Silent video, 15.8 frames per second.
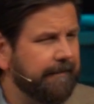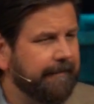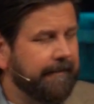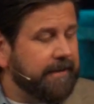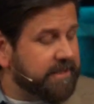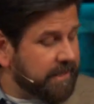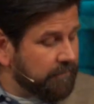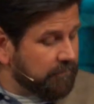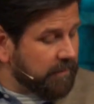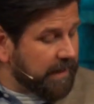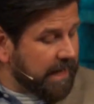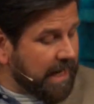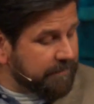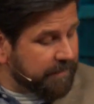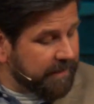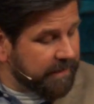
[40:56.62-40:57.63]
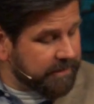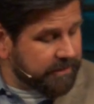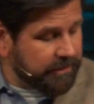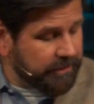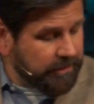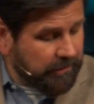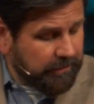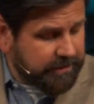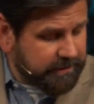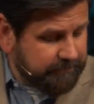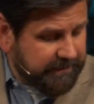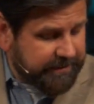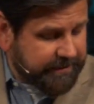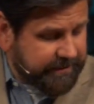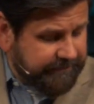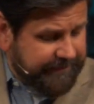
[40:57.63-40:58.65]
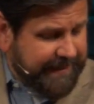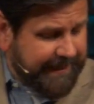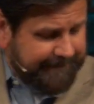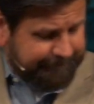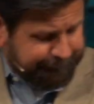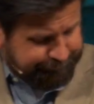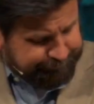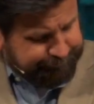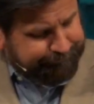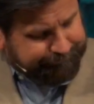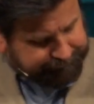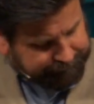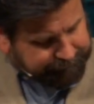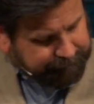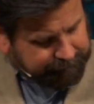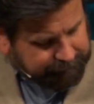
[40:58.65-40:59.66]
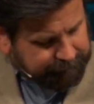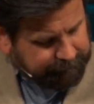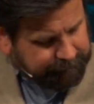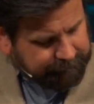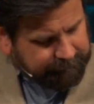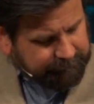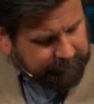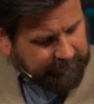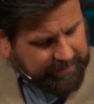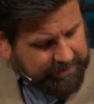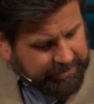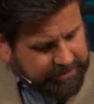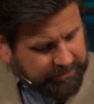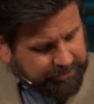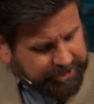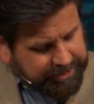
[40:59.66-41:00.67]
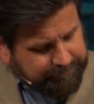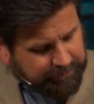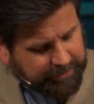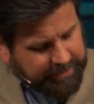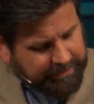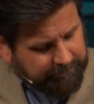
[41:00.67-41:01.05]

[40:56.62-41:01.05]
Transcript: See, what happened is the nurse missed the vein. And so she put it